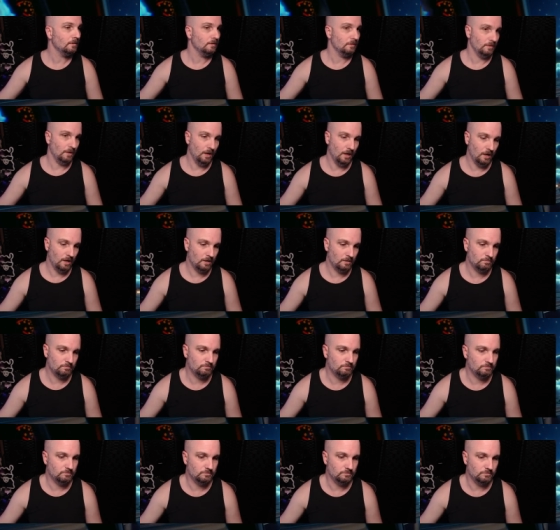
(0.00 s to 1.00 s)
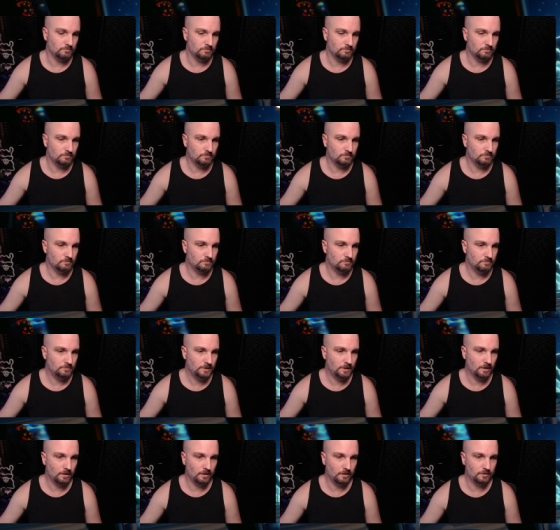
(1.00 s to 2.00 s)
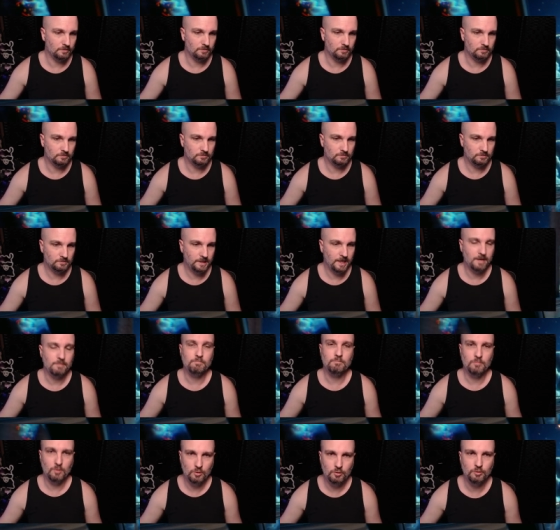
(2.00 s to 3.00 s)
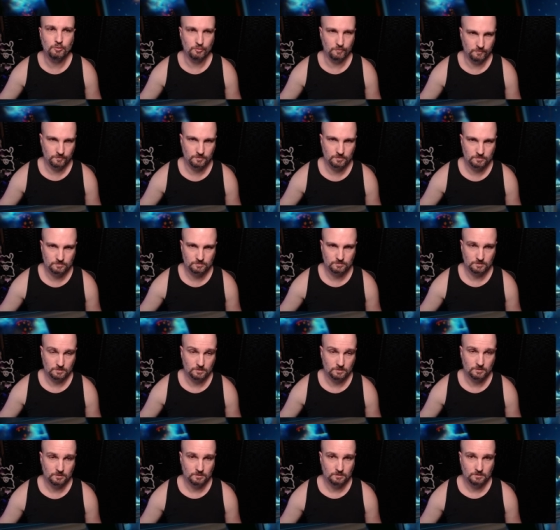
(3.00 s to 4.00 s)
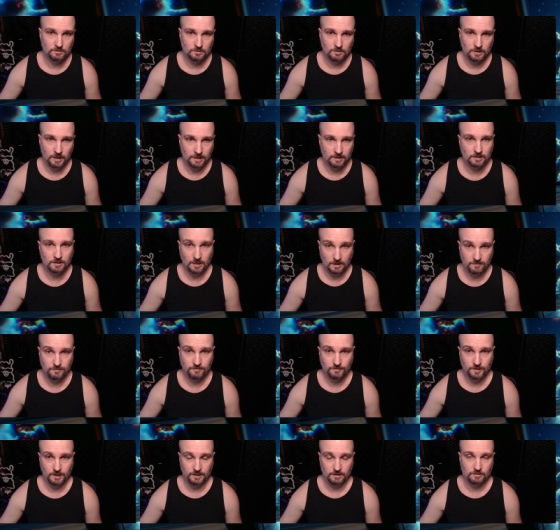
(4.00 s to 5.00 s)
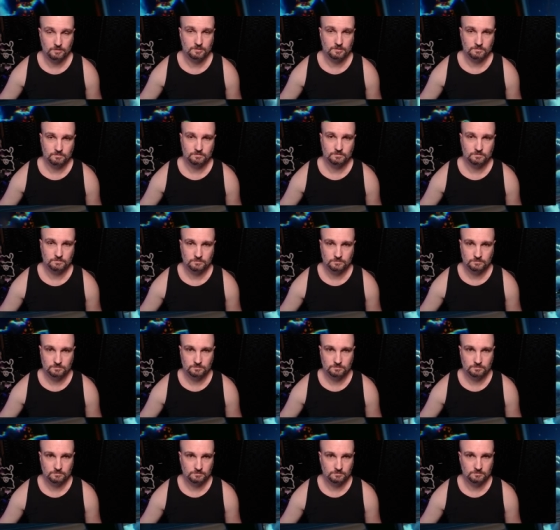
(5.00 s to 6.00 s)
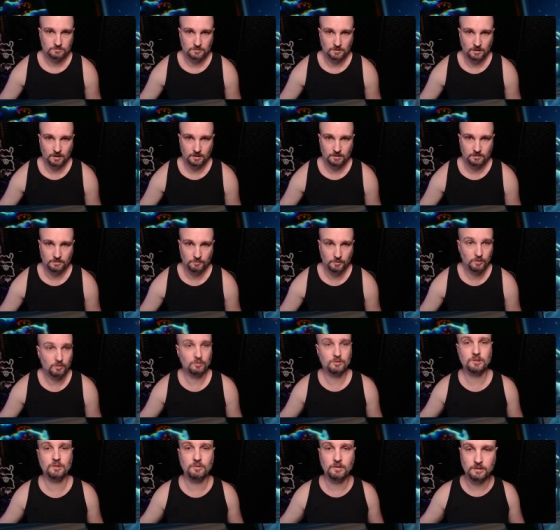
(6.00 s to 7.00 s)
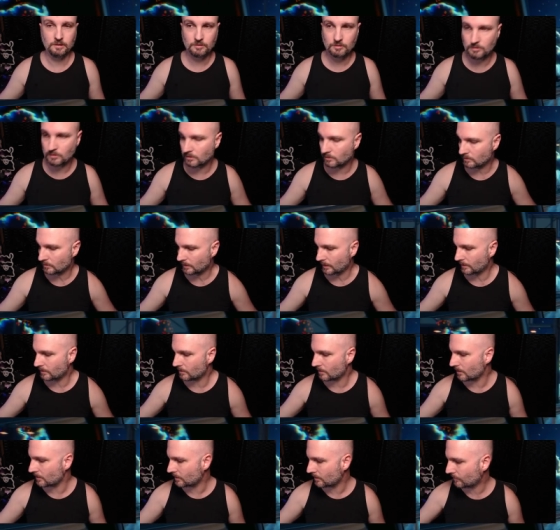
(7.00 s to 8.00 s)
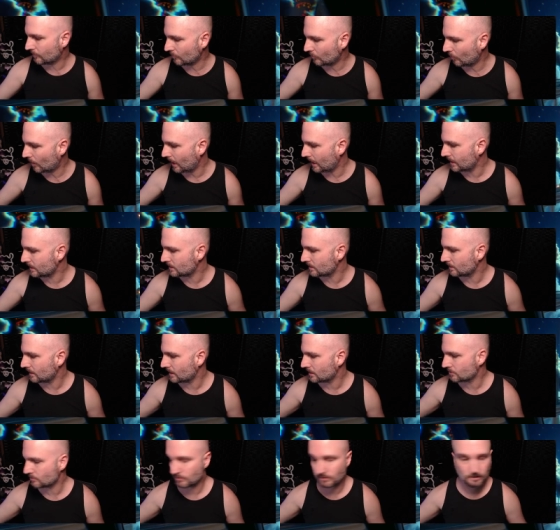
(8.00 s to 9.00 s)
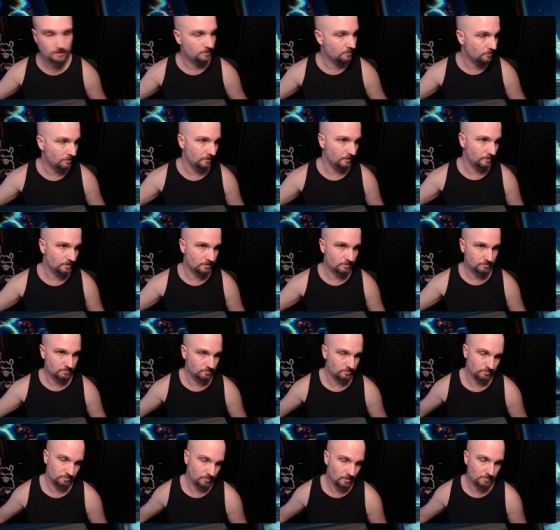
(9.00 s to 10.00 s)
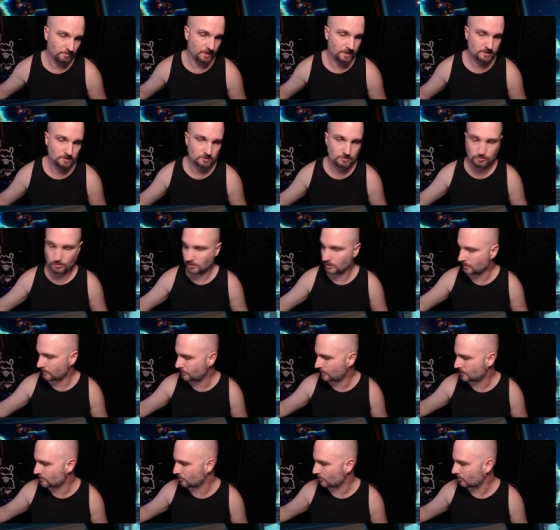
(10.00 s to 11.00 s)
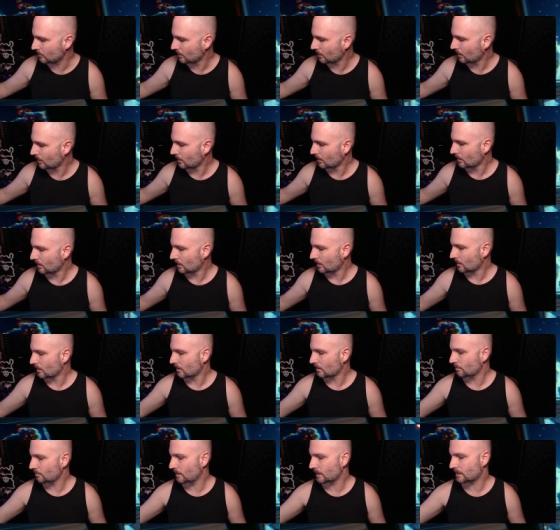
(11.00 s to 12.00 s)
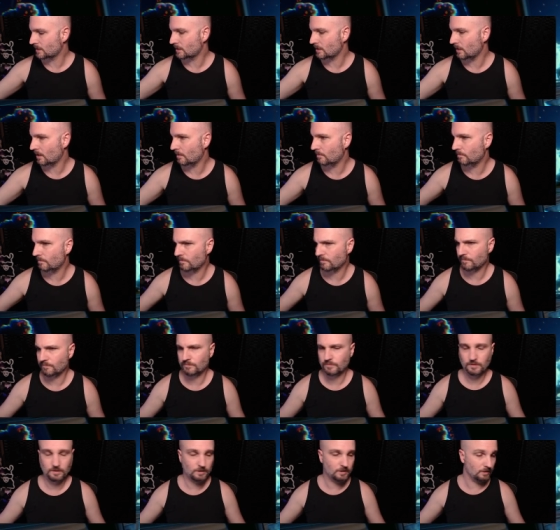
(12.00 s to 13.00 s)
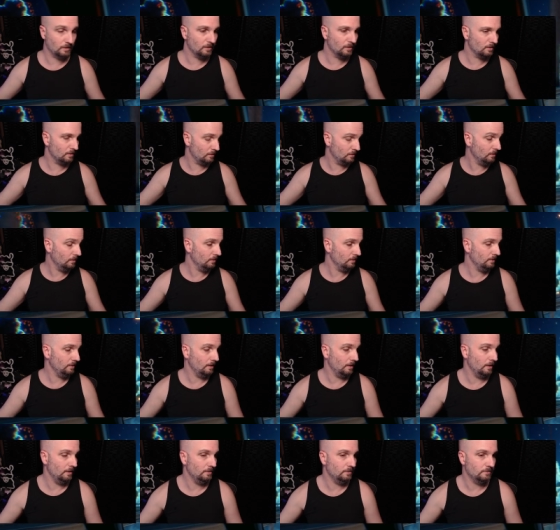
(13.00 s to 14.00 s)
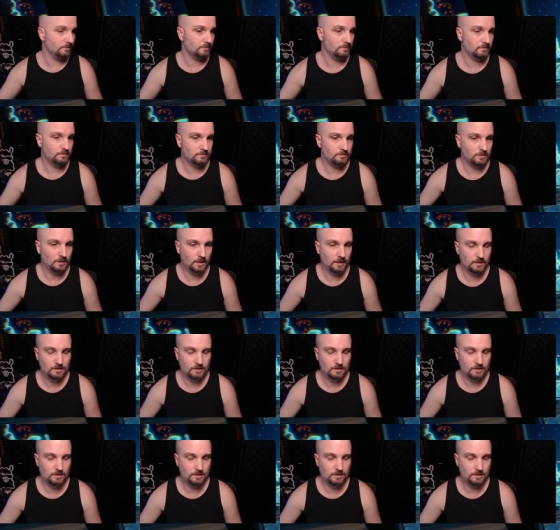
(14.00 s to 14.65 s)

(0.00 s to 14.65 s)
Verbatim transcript: you know, get moved and love things. Right? And we all do it in our own different ways, and that's really good. It's what makes us all individual. But, you know, I